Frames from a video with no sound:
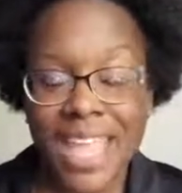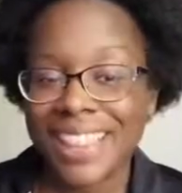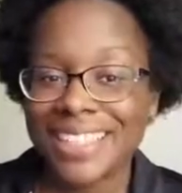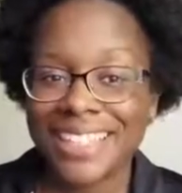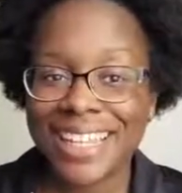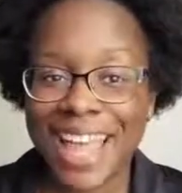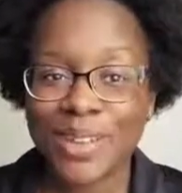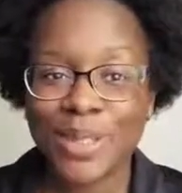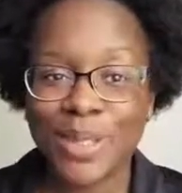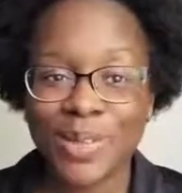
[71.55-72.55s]
This
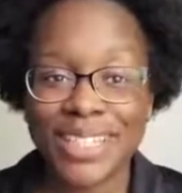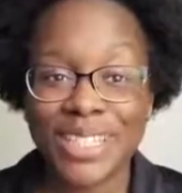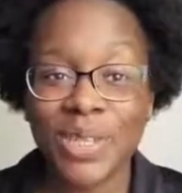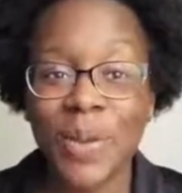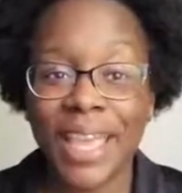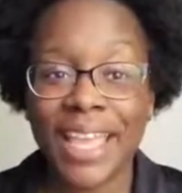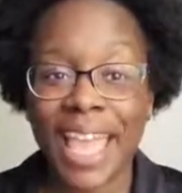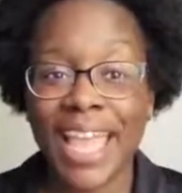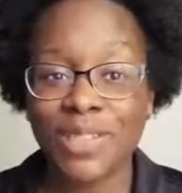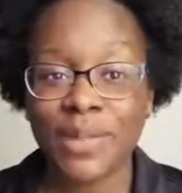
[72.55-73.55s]
allows students to
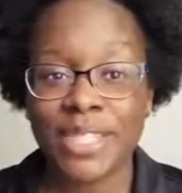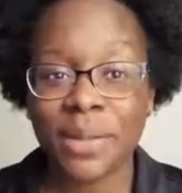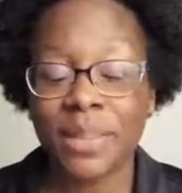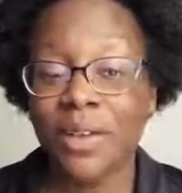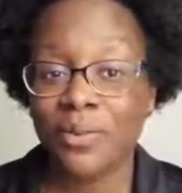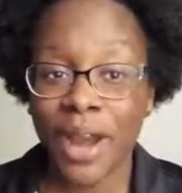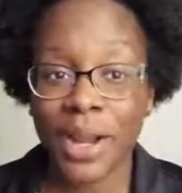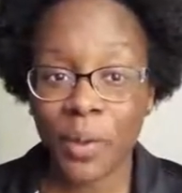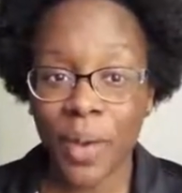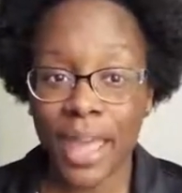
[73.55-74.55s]
engage with something right
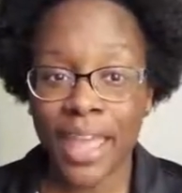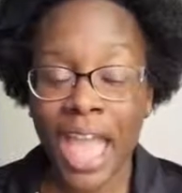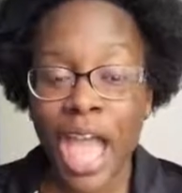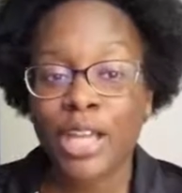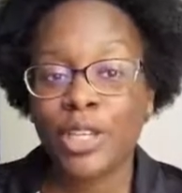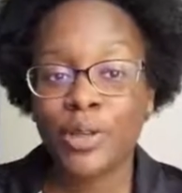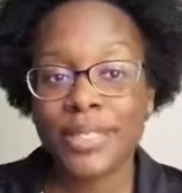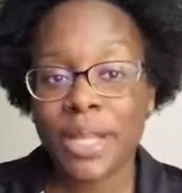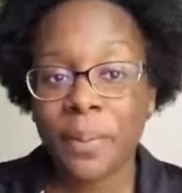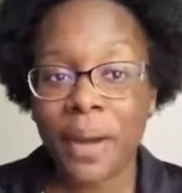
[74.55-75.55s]
away, use
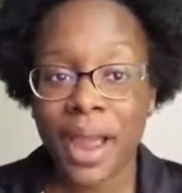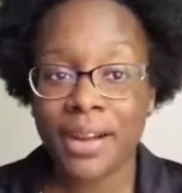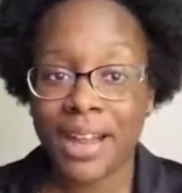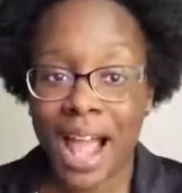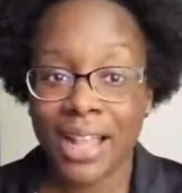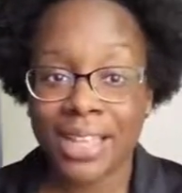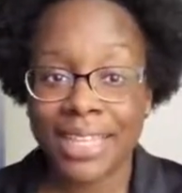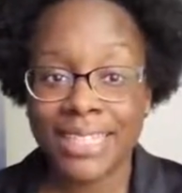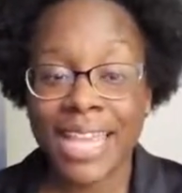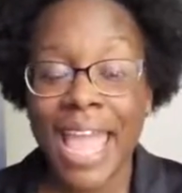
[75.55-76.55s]
their prior
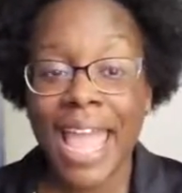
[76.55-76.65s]
knowledge,